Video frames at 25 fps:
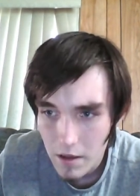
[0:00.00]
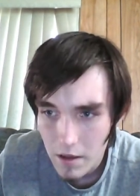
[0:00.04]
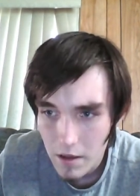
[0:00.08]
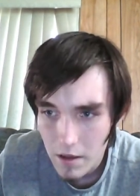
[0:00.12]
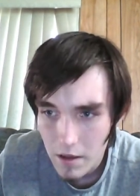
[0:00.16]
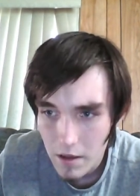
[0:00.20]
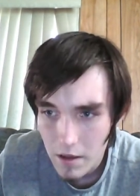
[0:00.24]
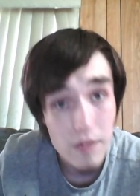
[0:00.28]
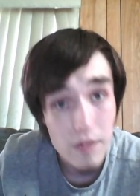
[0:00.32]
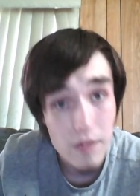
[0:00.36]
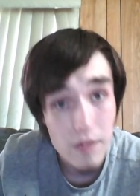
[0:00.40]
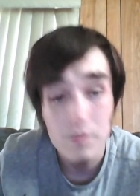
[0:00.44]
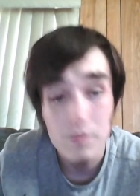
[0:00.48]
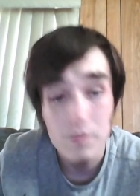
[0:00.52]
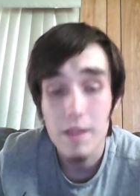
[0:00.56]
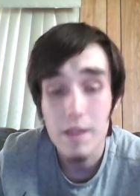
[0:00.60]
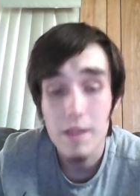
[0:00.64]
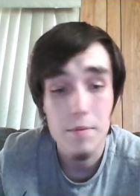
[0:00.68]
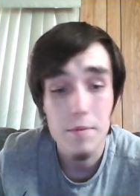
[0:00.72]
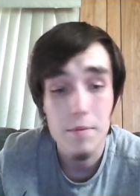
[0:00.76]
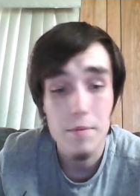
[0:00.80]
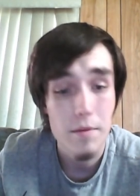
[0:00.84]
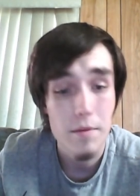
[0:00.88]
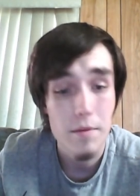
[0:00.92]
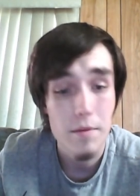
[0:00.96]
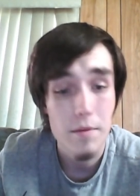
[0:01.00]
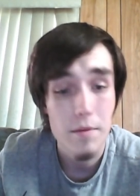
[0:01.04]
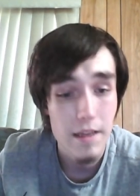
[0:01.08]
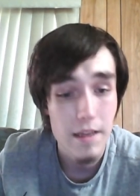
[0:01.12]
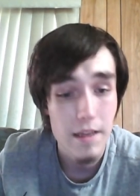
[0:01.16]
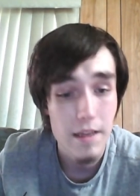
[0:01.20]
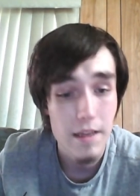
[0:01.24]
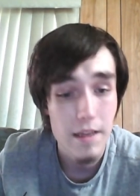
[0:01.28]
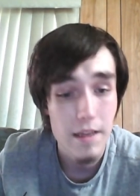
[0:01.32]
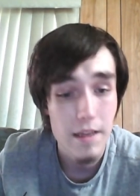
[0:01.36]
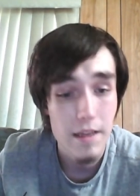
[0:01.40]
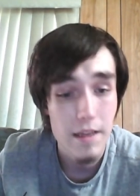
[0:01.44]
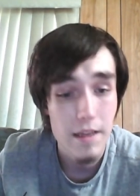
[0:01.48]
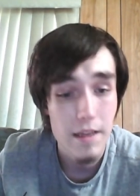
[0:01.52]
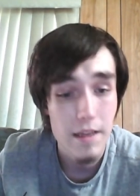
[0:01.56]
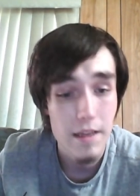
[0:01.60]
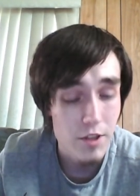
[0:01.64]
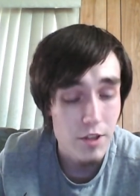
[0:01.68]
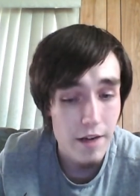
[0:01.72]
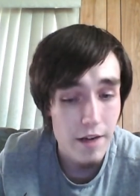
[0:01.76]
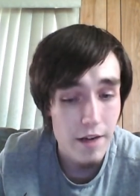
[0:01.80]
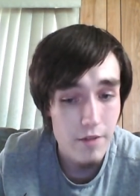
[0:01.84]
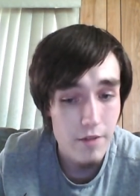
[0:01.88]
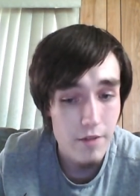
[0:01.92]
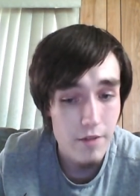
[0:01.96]
that'll keep you up to date with pretty much
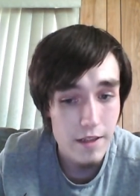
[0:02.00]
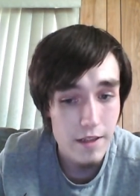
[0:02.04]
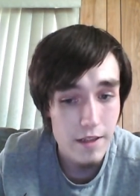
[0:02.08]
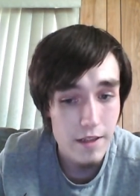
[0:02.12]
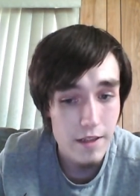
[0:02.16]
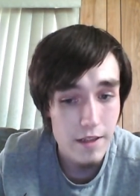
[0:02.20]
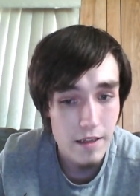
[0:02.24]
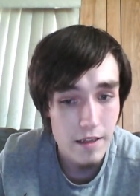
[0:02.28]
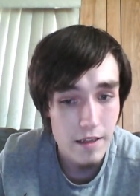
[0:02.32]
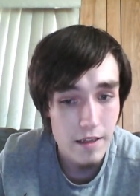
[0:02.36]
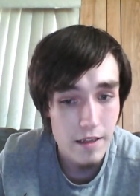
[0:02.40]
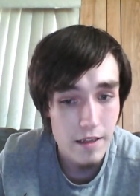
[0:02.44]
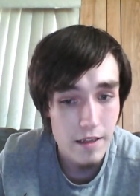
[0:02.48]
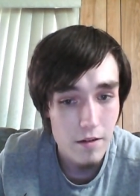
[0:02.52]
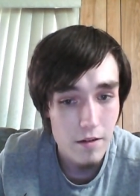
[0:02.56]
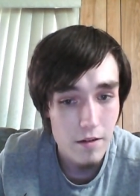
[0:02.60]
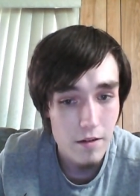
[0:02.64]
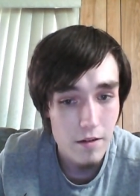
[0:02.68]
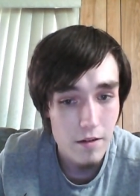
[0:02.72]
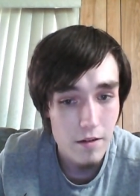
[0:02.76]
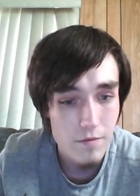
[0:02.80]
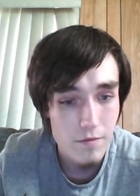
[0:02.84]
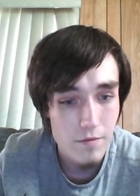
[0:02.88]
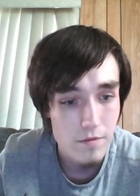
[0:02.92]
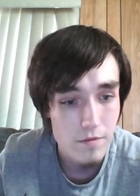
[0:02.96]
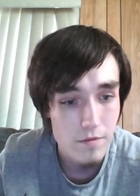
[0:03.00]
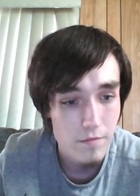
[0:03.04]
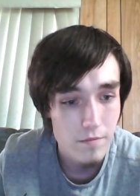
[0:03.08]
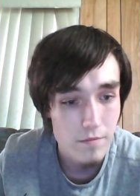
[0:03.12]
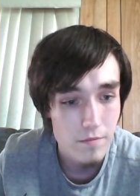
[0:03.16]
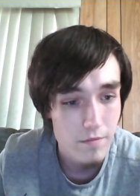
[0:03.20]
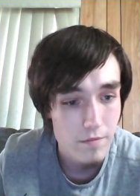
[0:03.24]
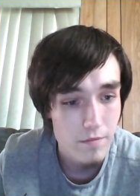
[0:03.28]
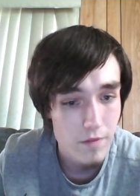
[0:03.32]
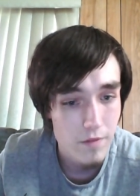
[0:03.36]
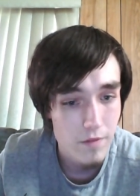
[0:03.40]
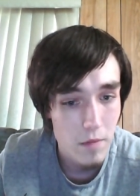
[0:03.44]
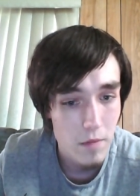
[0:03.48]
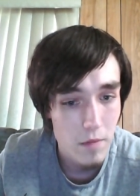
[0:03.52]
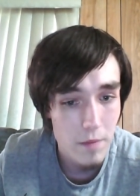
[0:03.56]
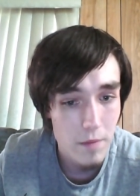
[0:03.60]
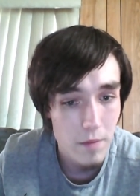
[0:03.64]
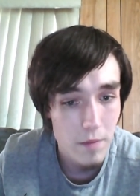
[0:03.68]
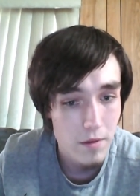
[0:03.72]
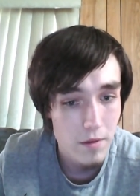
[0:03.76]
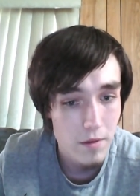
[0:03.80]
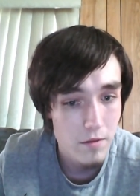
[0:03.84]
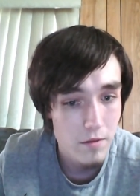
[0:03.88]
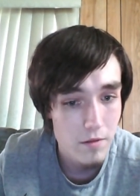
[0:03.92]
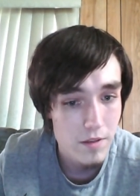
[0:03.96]
everything for, from
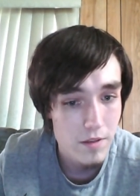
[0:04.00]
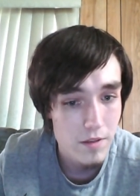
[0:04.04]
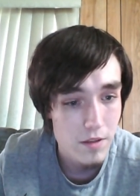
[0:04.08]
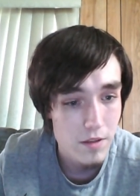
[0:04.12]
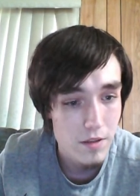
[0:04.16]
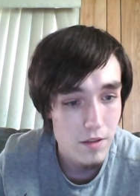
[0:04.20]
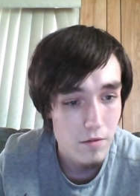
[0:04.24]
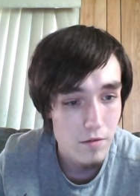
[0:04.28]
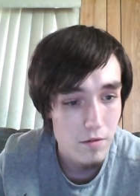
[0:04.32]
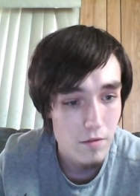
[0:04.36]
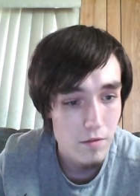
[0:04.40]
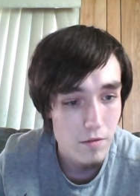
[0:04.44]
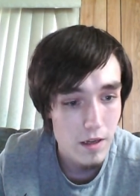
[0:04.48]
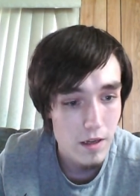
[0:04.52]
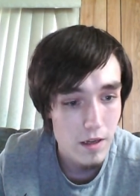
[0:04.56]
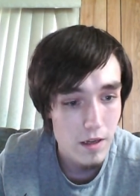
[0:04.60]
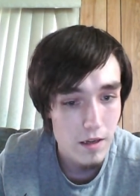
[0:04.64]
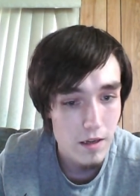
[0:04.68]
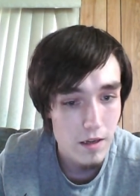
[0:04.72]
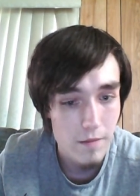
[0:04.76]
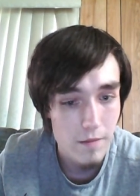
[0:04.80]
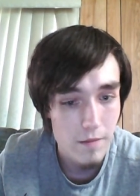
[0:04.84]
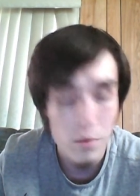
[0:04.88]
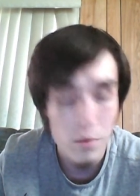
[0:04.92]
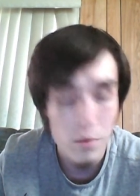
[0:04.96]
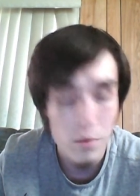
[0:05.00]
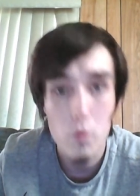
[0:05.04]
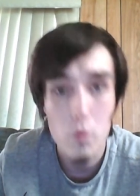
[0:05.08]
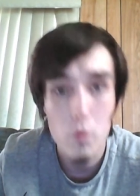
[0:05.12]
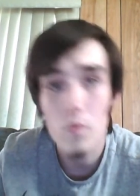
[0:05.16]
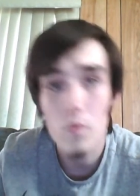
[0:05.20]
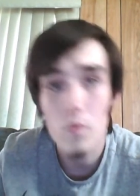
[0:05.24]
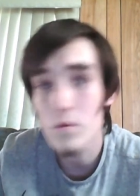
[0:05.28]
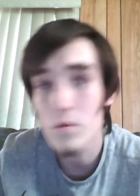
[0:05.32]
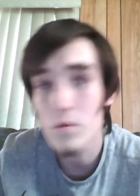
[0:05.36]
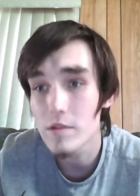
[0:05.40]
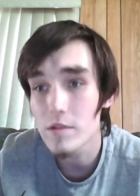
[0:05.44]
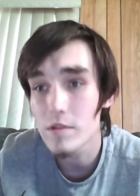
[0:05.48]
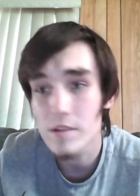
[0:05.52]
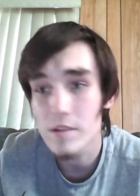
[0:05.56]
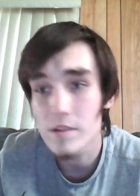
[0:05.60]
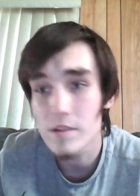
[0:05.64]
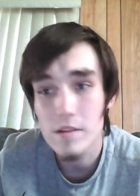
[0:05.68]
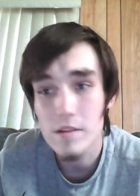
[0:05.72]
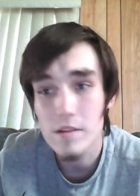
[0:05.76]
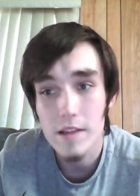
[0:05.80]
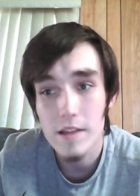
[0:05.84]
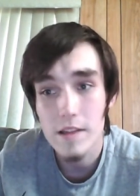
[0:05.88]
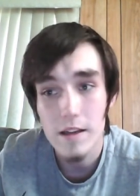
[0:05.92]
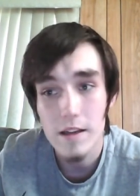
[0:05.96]
uploads to uh, polls,
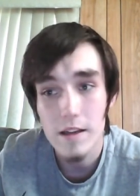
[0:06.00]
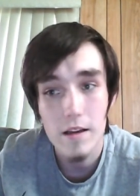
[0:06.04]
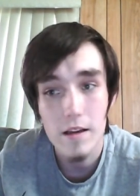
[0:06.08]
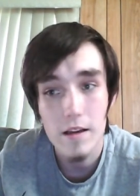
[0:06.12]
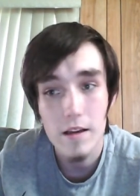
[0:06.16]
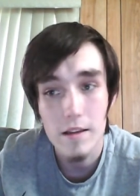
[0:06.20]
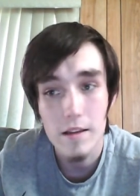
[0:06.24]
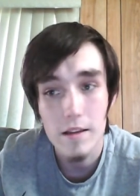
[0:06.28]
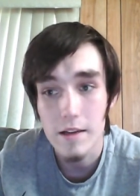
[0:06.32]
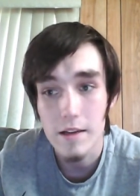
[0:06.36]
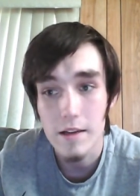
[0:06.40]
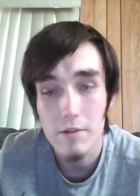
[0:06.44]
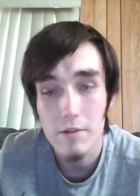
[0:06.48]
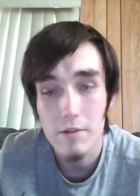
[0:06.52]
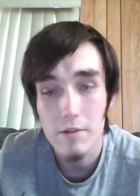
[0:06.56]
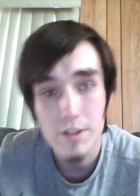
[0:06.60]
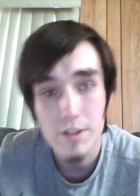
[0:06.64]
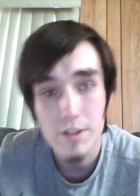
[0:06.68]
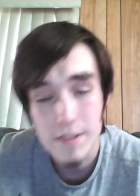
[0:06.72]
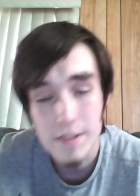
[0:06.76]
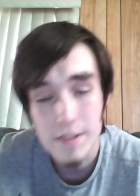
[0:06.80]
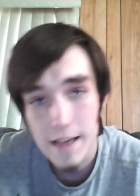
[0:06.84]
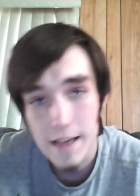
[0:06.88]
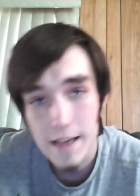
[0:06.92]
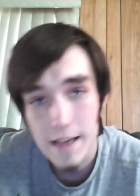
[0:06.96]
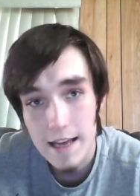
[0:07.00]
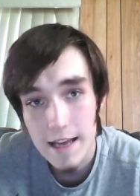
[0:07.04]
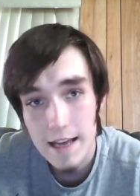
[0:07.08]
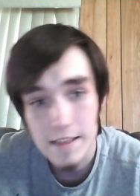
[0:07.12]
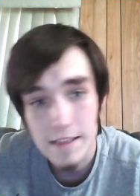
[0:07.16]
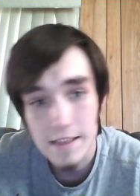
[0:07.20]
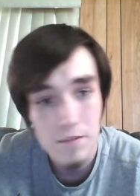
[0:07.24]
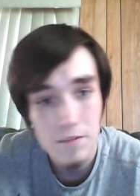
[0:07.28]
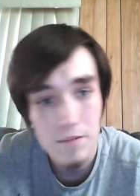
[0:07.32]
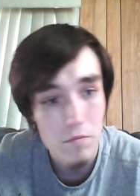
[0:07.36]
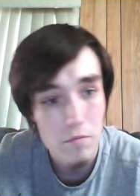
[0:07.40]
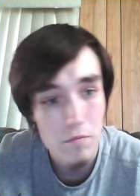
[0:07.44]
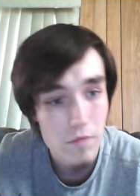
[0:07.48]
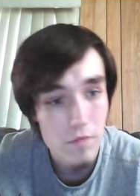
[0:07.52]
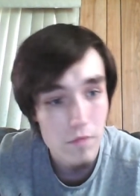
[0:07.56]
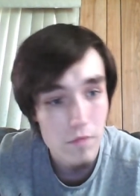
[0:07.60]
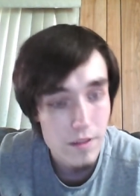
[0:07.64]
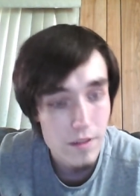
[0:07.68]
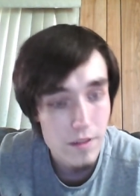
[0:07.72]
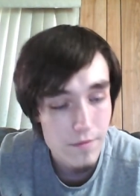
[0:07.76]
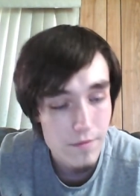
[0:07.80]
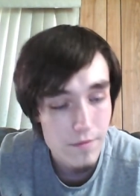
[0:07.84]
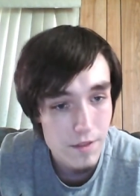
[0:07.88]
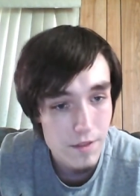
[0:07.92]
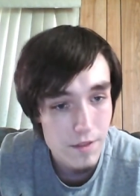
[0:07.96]
that uh, like questions I ask
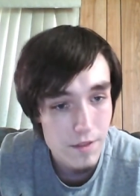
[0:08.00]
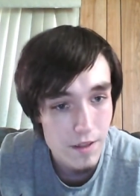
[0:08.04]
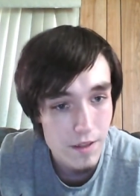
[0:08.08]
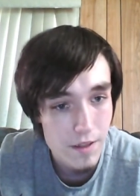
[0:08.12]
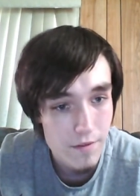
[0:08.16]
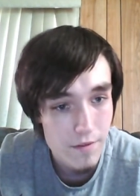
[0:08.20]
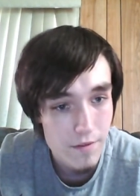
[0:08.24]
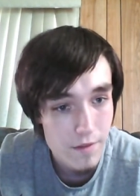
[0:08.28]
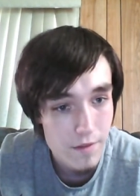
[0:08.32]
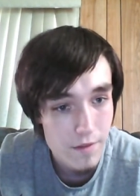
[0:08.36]
for stuff.